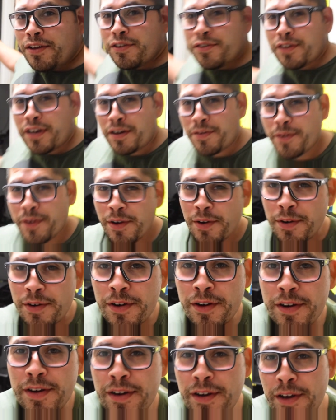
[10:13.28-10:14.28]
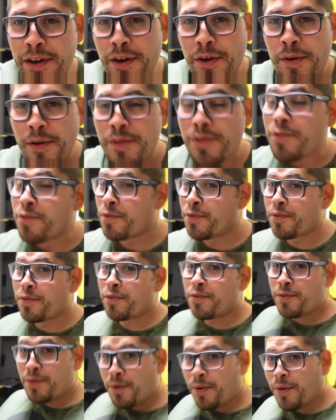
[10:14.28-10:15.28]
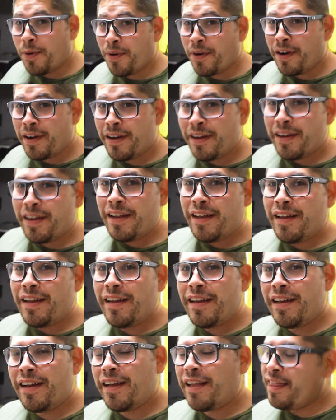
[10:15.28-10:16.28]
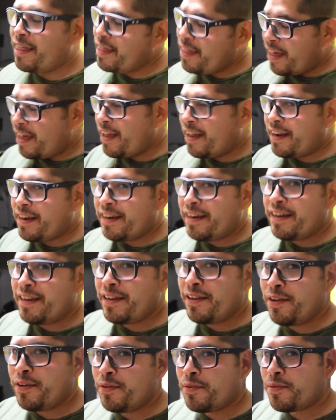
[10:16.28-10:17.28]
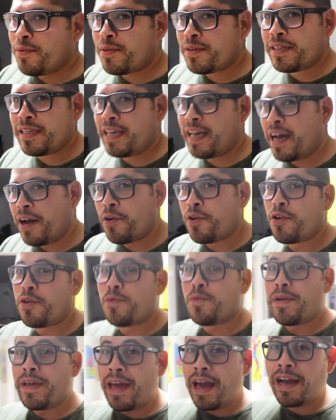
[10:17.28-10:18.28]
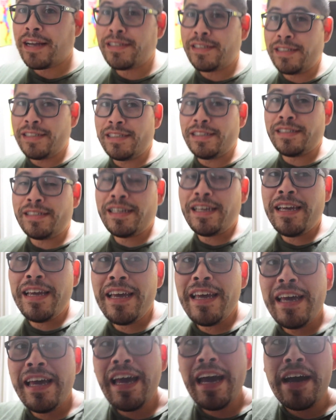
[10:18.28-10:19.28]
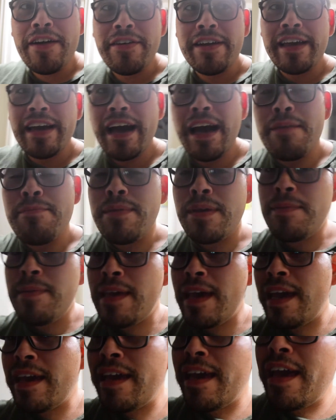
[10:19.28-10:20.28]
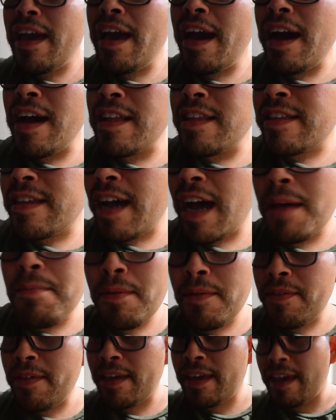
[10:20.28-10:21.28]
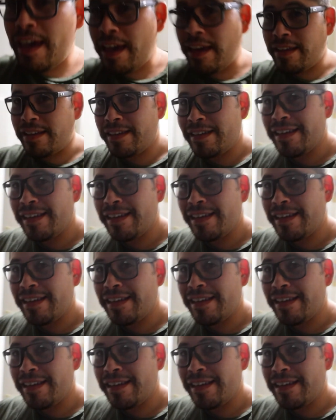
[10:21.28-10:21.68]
trying to record her going through the door. And then we'll see how her reaction is. I already got BB-8 on top of the cake.